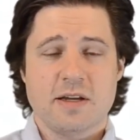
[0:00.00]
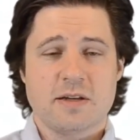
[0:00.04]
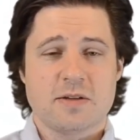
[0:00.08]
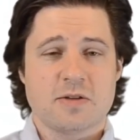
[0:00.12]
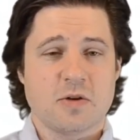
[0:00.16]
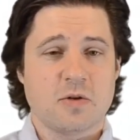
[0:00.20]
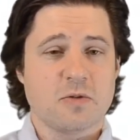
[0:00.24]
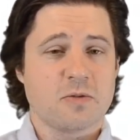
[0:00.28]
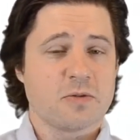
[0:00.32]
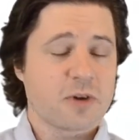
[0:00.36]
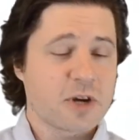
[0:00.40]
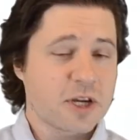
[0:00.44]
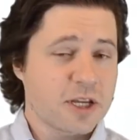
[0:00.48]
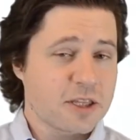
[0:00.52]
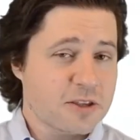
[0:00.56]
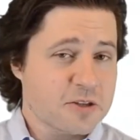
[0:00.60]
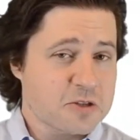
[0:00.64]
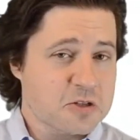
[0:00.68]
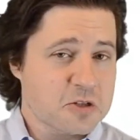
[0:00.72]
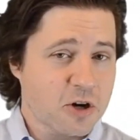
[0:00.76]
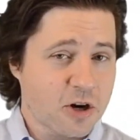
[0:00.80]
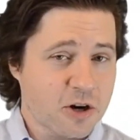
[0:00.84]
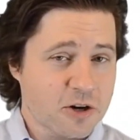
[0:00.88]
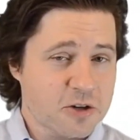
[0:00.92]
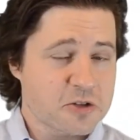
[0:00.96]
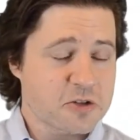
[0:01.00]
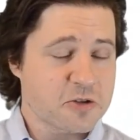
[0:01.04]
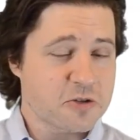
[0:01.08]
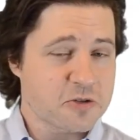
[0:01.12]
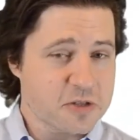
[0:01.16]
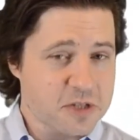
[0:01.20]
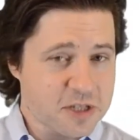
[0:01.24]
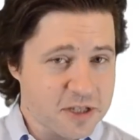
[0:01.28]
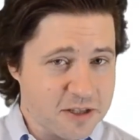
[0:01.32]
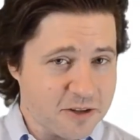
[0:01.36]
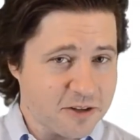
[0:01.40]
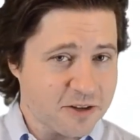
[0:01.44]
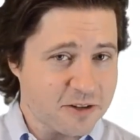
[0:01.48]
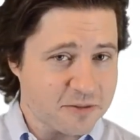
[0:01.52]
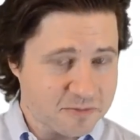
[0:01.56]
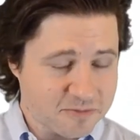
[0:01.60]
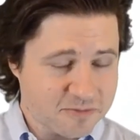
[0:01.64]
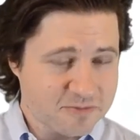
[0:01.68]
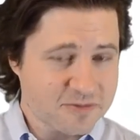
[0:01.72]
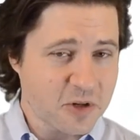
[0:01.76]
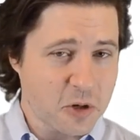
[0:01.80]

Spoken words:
Don't forget the chargers either.